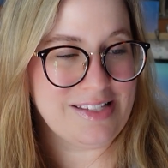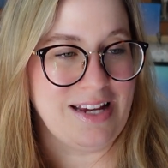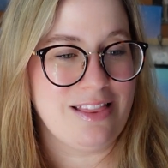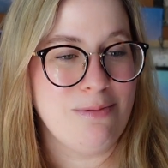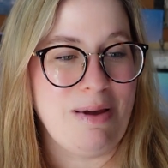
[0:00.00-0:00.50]
It's
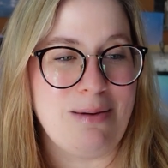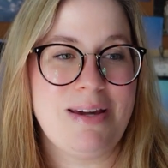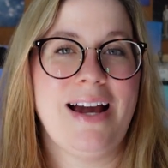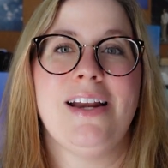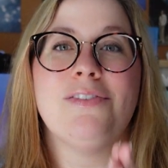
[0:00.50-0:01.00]
like the
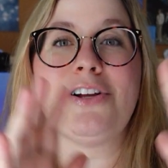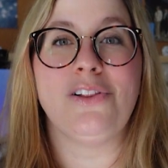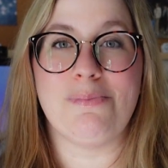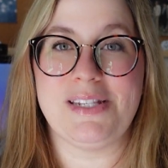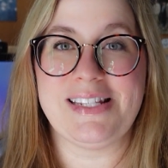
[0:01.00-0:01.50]
baby kind of
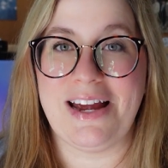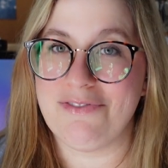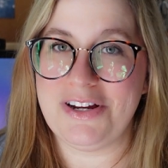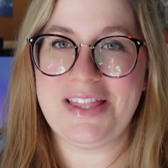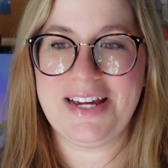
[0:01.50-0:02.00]
eclipses
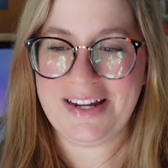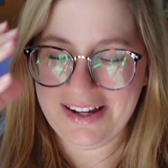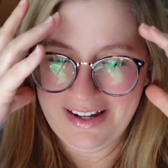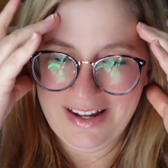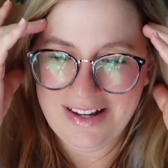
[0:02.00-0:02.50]
everything.